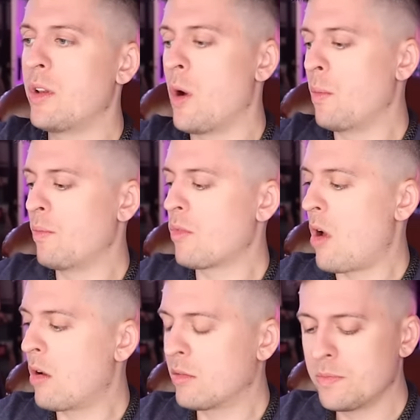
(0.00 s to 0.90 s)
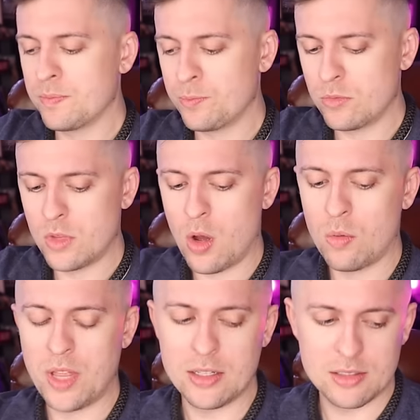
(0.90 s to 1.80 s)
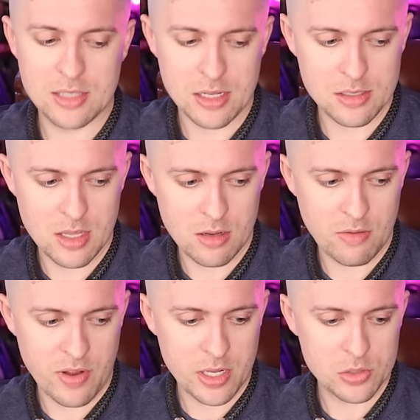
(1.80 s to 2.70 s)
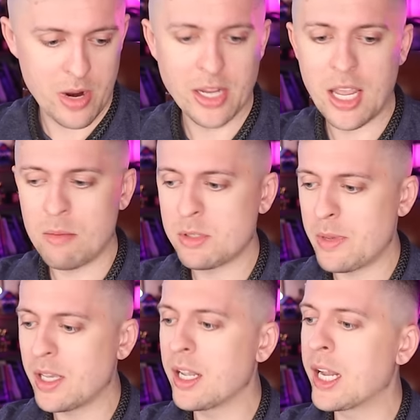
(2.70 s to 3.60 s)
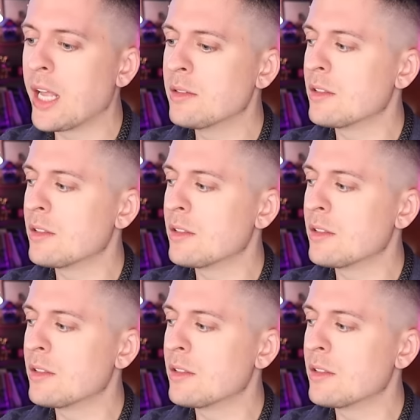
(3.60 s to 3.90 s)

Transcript: Nope, wrong no, that's that's the Phoenix Wright game speaking again,